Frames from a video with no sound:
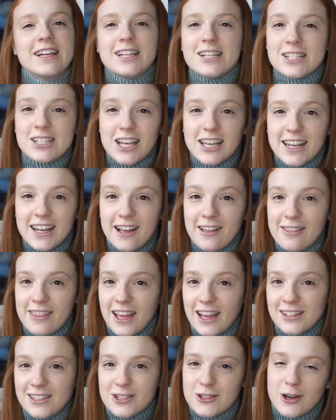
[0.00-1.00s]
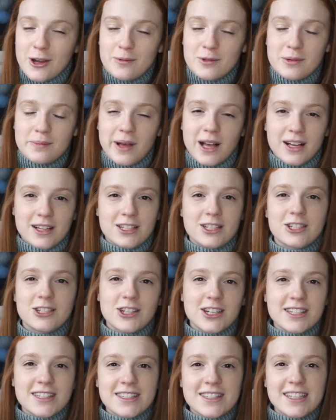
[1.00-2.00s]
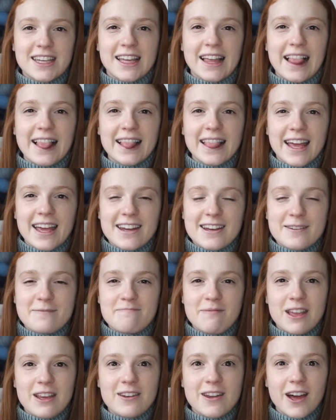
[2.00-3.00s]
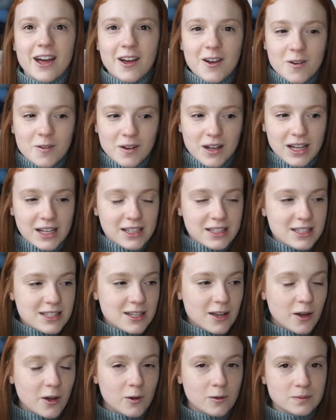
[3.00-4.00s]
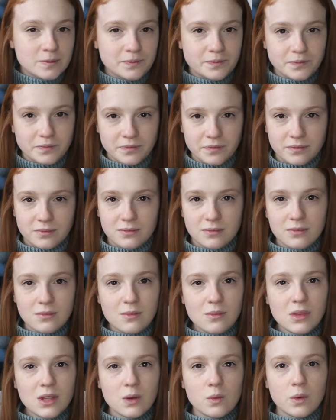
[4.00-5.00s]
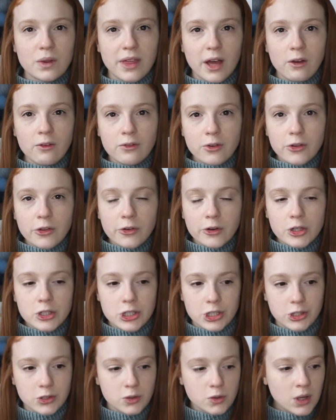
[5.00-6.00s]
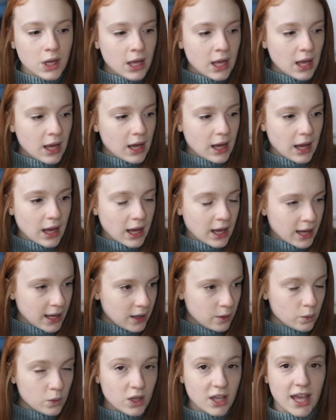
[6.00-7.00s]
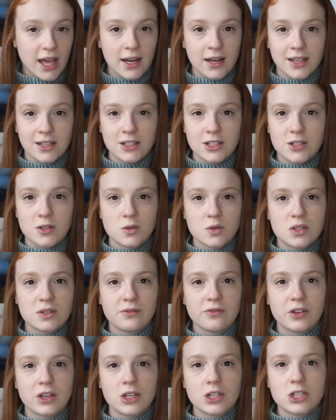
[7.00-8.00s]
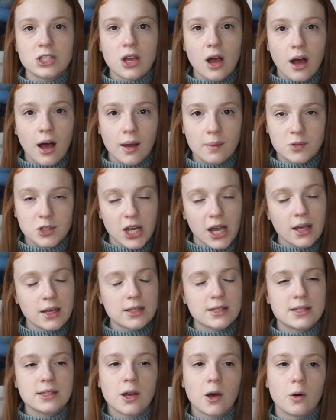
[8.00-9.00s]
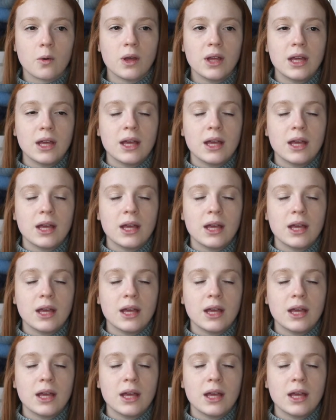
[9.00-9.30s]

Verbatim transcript: checking out that description box, just let me know. So without further ado, I will get into some finished objects. So